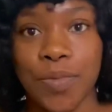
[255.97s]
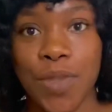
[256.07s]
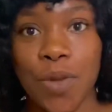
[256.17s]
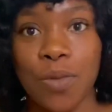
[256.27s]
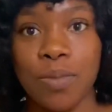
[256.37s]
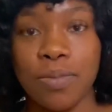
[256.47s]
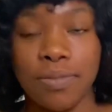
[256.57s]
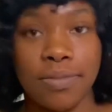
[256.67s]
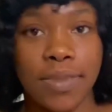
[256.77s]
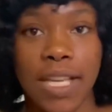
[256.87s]
don't
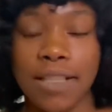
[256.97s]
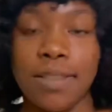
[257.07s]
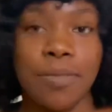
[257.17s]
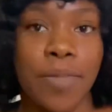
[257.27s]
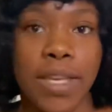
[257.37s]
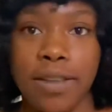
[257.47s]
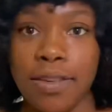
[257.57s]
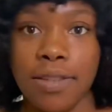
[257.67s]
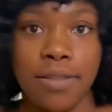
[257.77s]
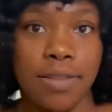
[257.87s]
get to make
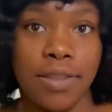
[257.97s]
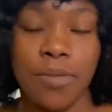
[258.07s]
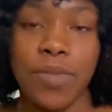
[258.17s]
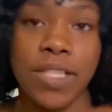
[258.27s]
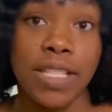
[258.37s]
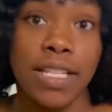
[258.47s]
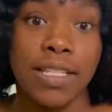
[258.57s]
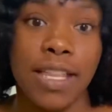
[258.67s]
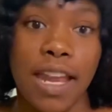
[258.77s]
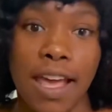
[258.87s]
the mistakes
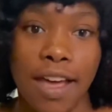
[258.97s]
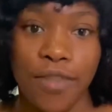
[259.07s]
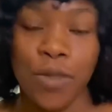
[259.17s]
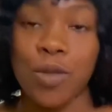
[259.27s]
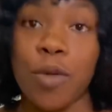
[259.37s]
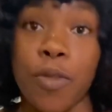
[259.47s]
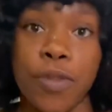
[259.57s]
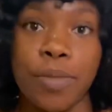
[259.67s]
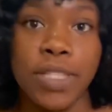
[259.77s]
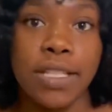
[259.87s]
that I have, or some of
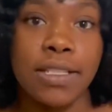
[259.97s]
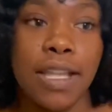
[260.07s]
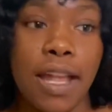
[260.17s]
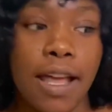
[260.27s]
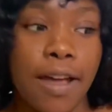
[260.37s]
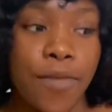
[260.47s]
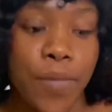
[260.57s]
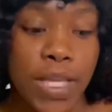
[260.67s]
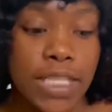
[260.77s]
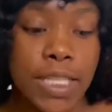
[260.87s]
the mistakes that I have
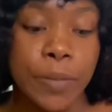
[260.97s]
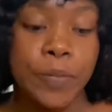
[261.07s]
made.